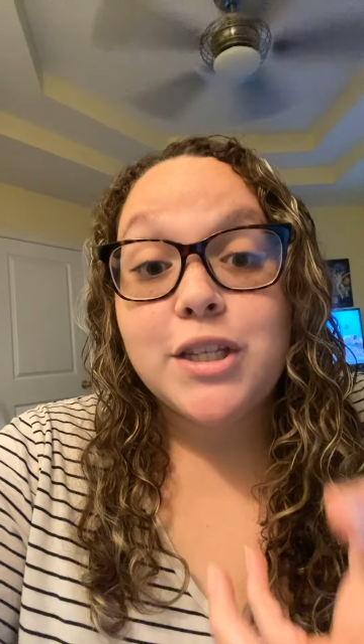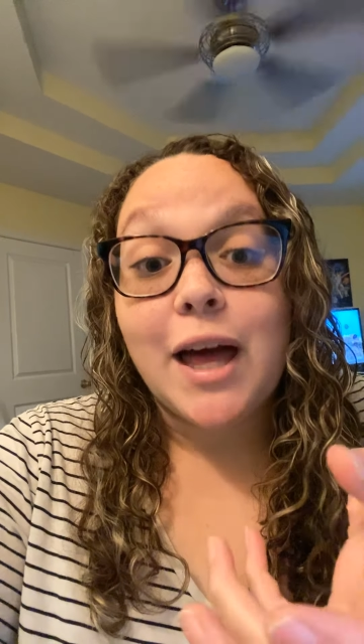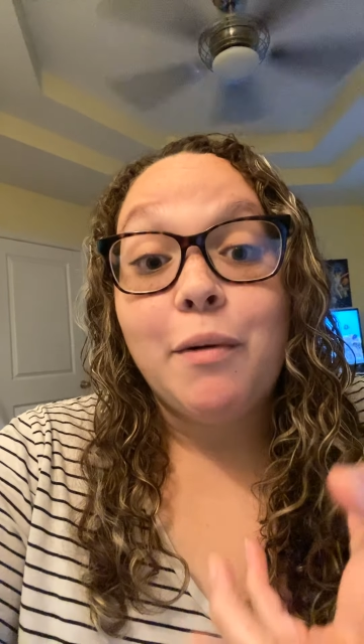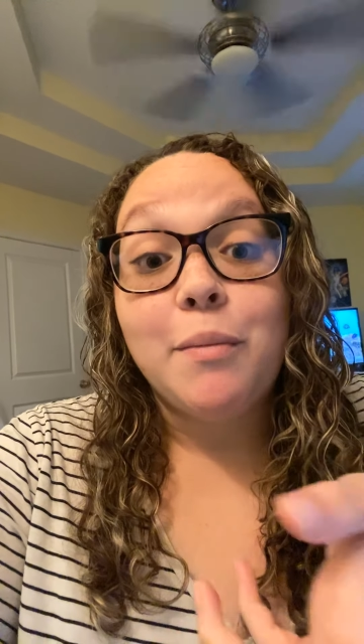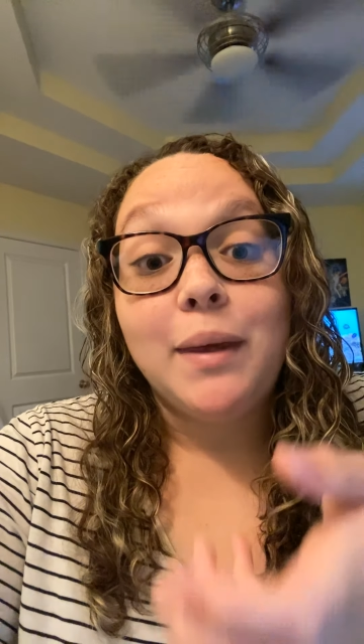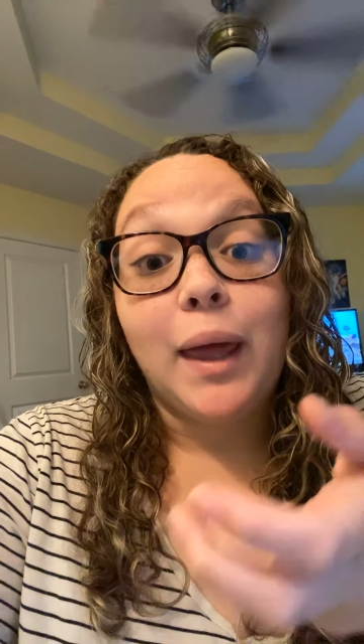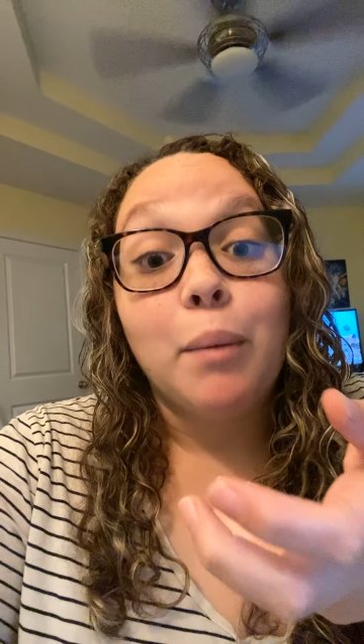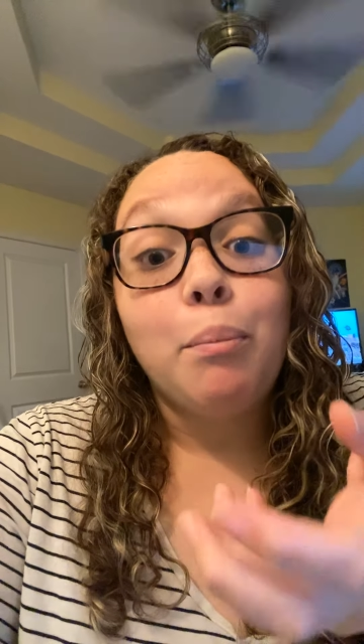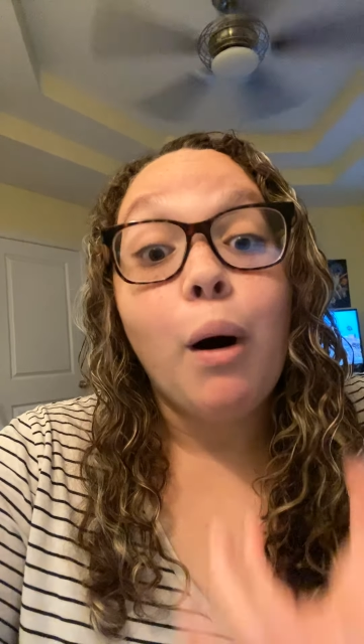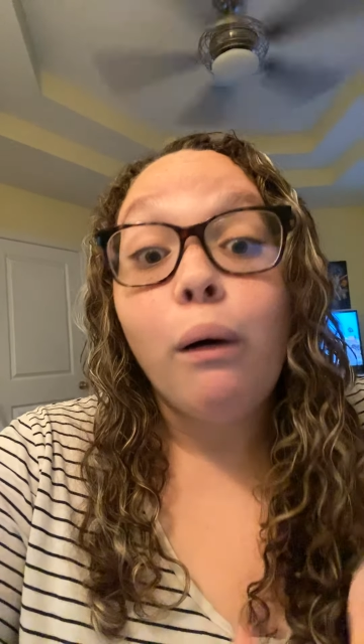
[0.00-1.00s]
That would be
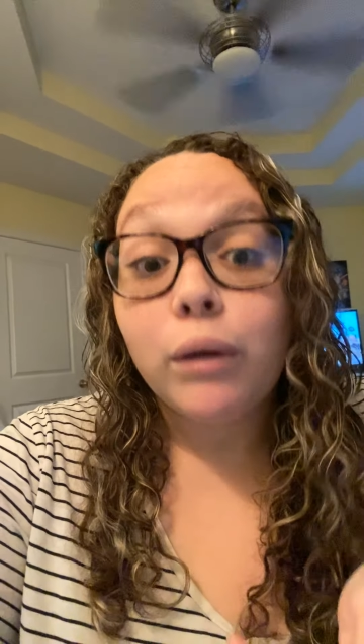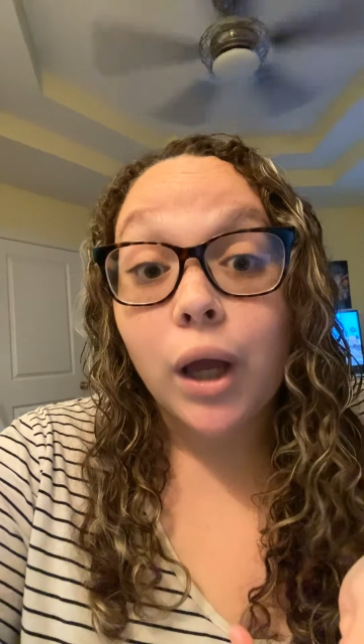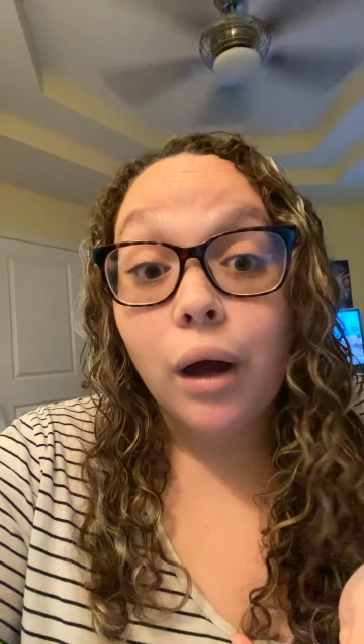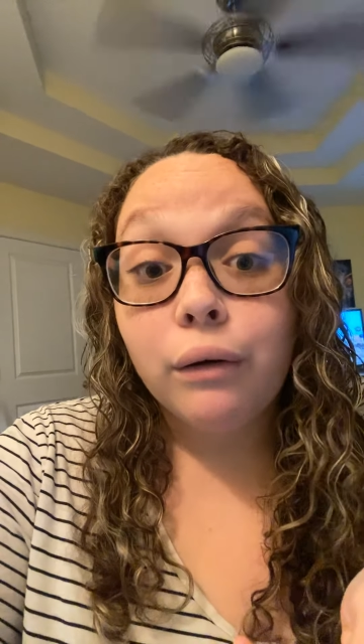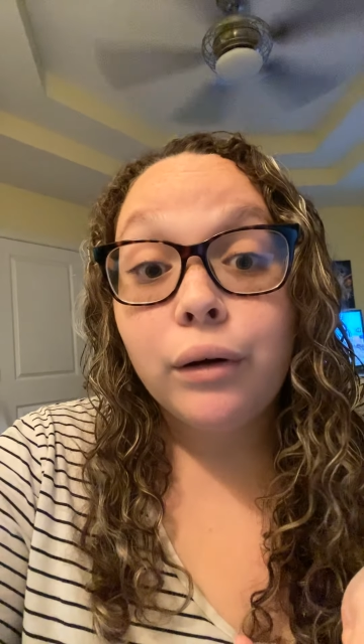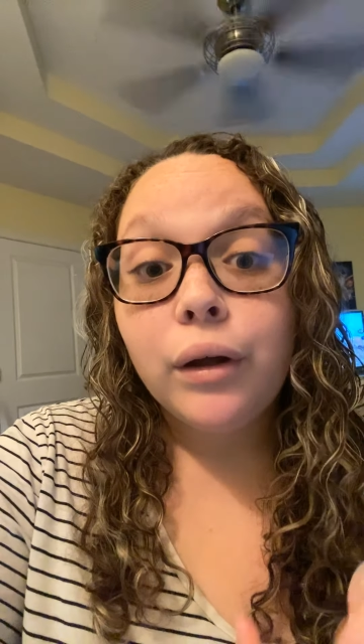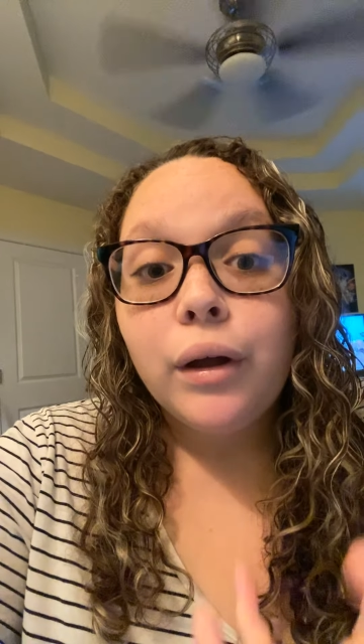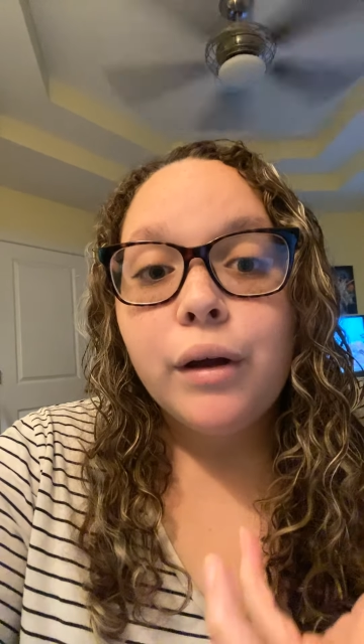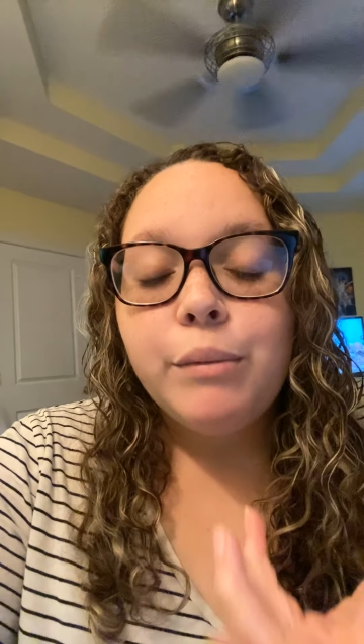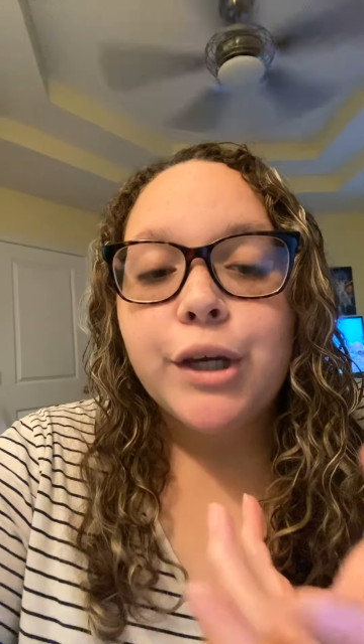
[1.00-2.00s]
like polio,
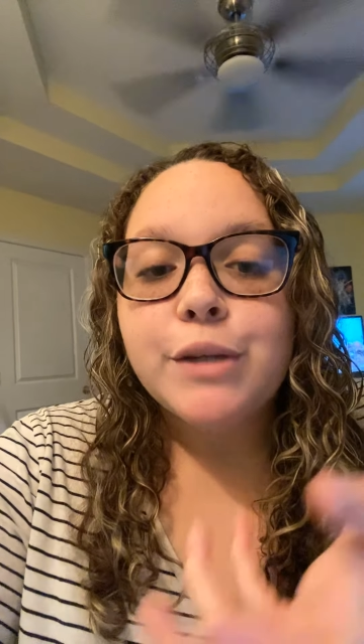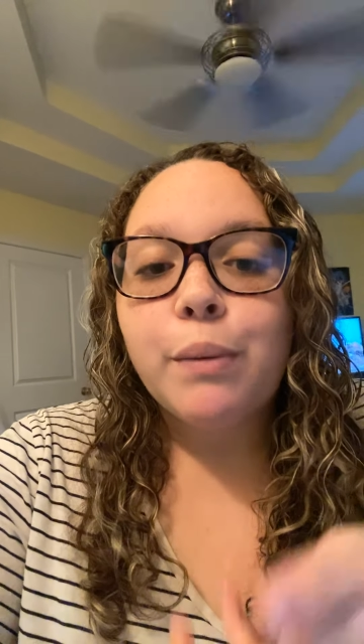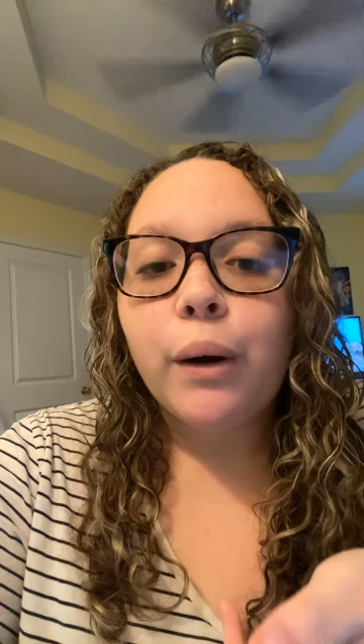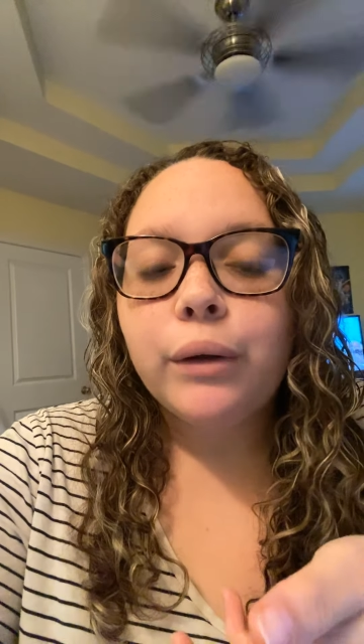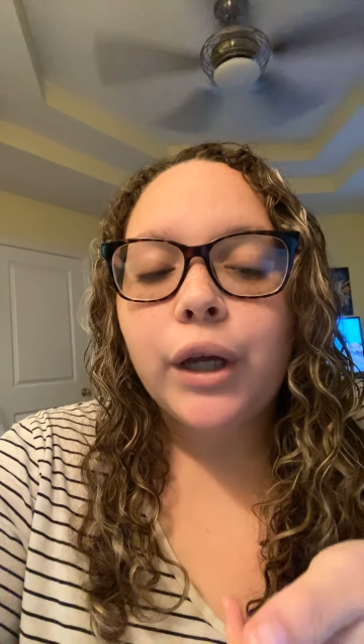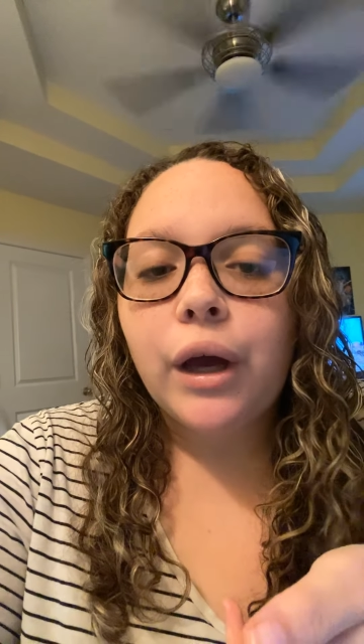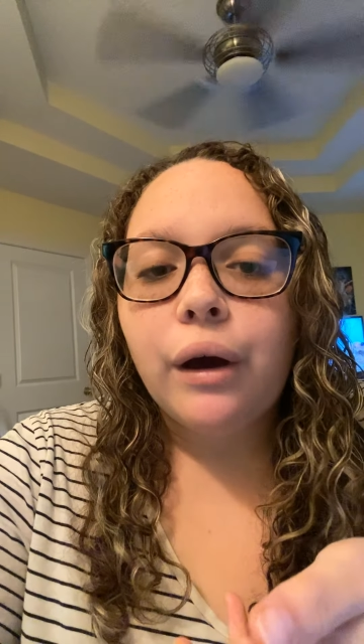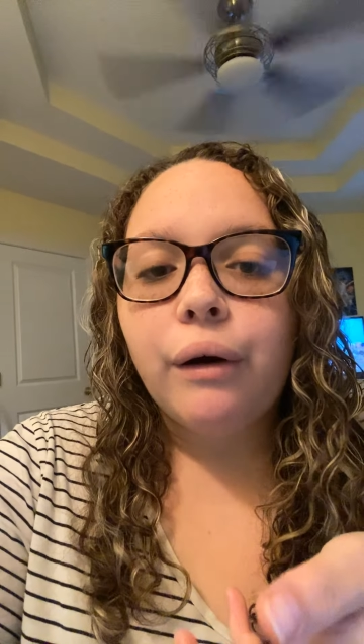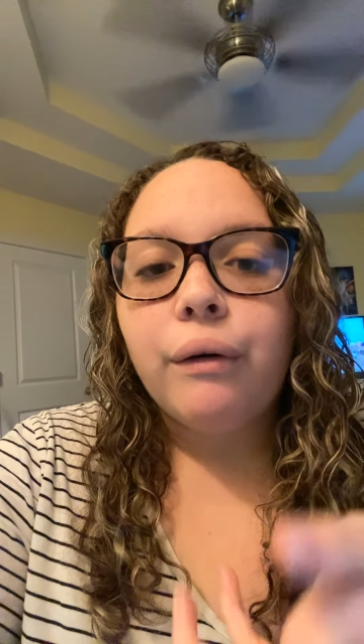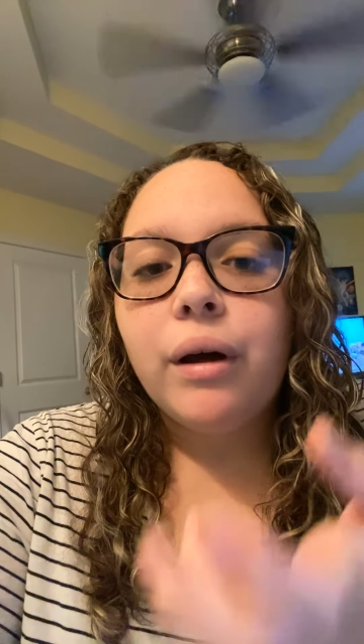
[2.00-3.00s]
because
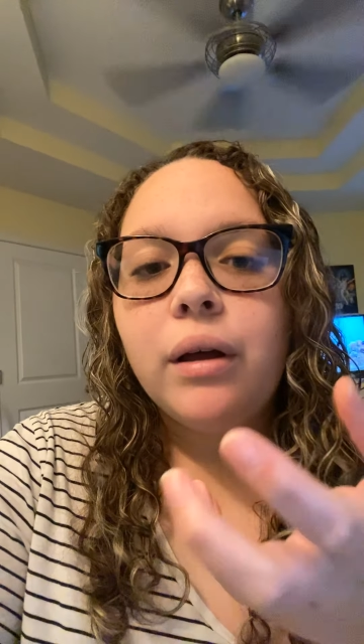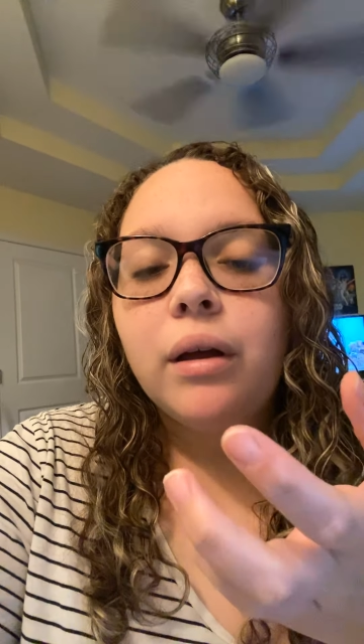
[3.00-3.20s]
polio